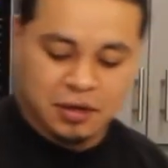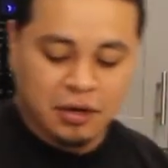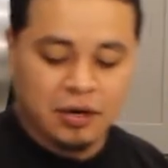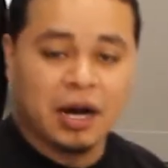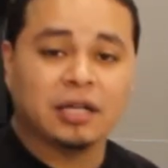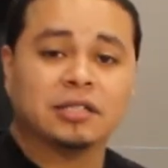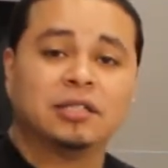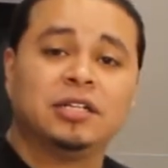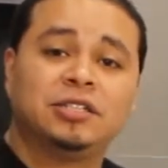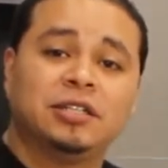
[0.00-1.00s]
All right,
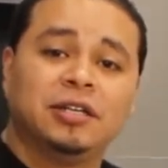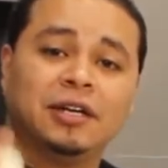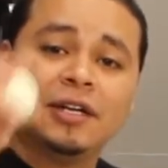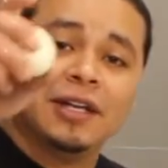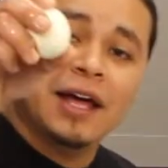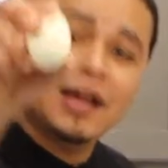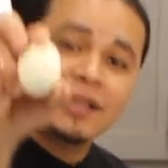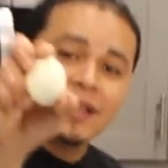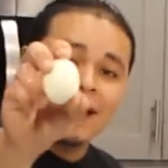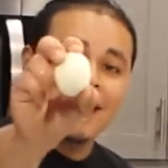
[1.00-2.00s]
so this should look
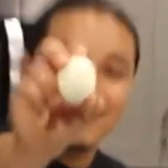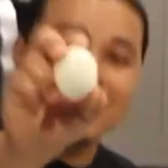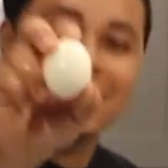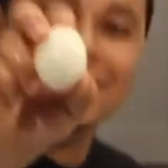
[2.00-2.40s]
like that.